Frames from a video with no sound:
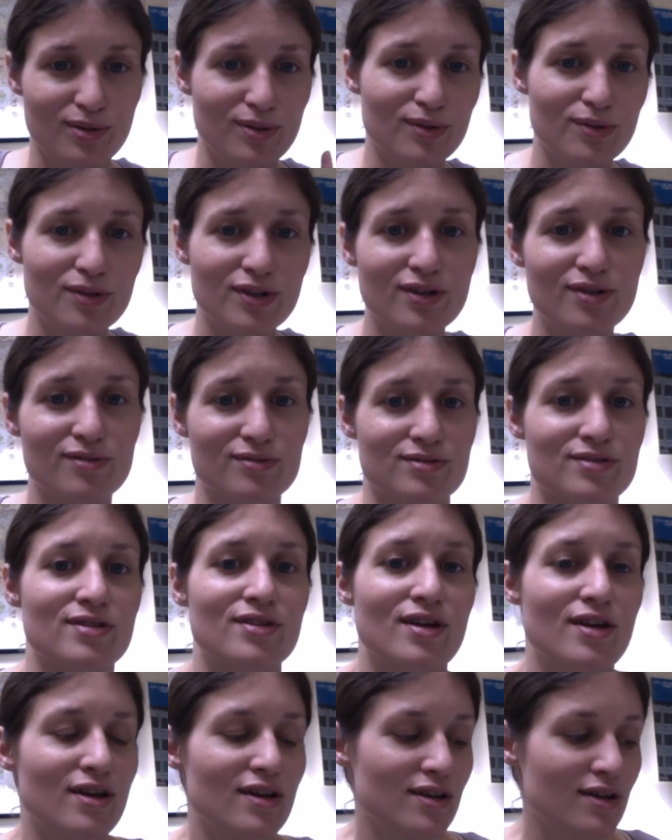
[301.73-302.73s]
Who knows?
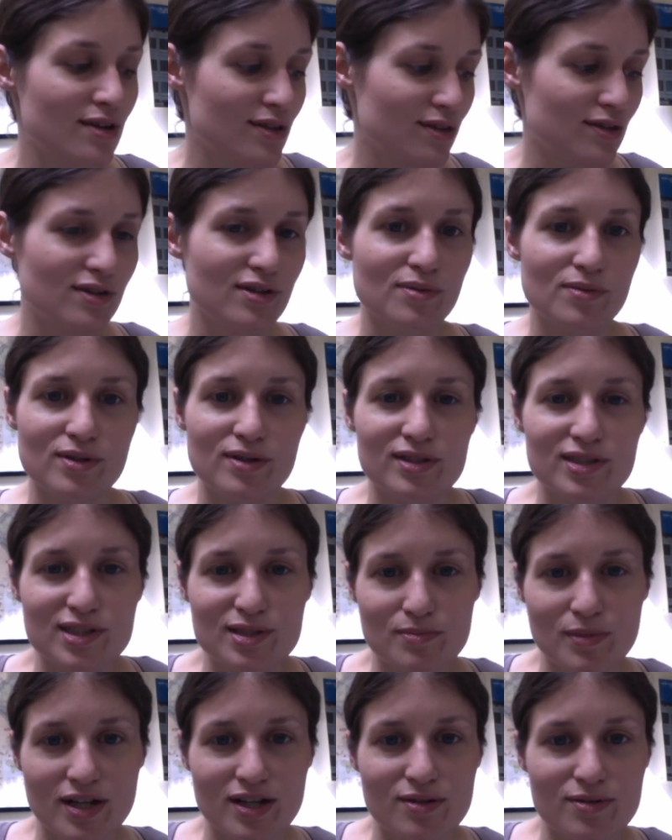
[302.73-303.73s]
The world
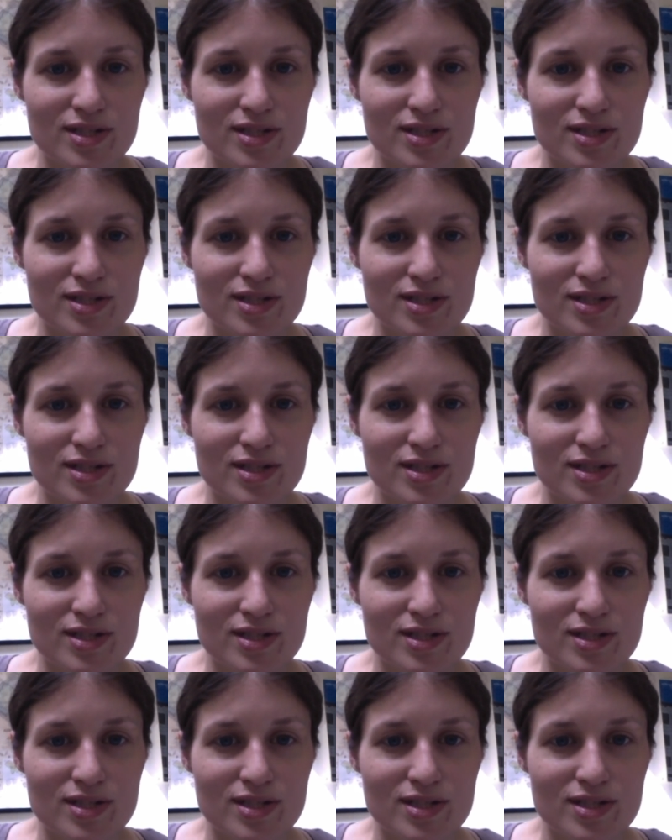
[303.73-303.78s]
is my